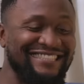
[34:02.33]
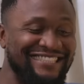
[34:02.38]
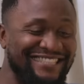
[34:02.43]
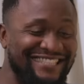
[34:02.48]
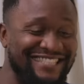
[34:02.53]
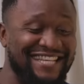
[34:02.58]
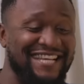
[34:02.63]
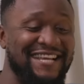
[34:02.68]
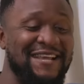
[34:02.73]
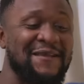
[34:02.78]

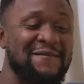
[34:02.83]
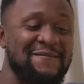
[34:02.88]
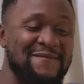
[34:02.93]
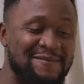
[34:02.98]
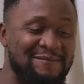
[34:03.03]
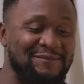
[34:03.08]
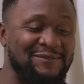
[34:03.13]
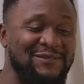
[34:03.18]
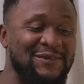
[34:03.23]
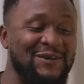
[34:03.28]
Shit. I'm
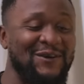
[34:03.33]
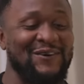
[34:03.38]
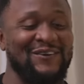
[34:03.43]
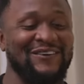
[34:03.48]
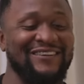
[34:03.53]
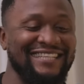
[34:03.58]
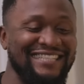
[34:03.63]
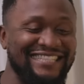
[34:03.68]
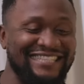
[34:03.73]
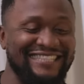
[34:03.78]

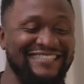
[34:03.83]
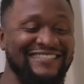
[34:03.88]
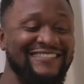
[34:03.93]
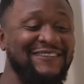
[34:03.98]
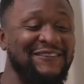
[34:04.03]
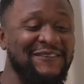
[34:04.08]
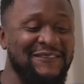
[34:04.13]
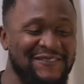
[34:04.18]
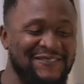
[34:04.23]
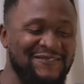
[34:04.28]
talking
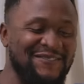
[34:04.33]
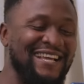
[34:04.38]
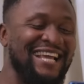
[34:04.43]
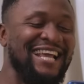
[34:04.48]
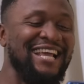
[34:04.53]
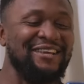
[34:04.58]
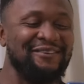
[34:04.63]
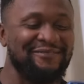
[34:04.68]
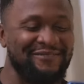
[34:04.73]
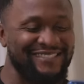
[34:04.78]
to.
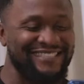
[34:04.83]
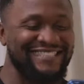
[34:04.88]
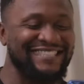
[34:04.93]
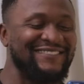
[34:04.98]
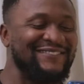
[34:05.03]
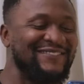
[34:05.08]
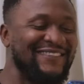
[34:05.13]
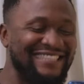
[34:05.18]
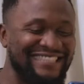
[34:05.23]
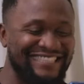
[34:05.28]
Hey, you see
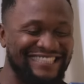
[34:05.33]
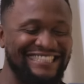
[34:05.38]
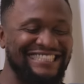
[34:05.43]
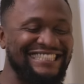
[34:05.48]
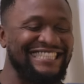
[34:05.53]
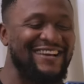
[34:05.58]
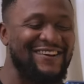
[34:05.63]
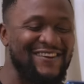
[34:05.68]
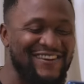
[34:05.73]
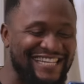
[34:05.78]
what this
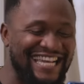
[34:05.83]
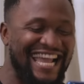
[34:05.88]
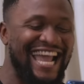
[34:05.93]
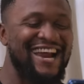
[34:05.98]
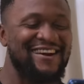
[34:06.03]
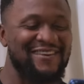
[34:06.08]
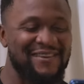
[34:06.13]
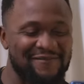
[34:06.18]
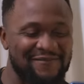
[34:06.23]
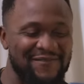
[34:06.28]
girl
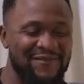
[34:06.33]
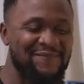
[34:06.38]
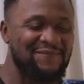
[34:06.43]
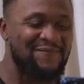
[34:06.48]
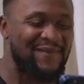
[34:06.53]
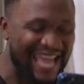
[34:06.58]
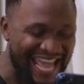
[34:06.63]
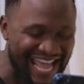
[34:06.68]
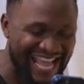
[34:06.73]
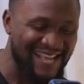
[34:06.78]
carry for
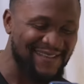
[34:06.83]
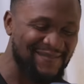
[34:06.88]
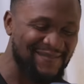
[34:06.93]
back?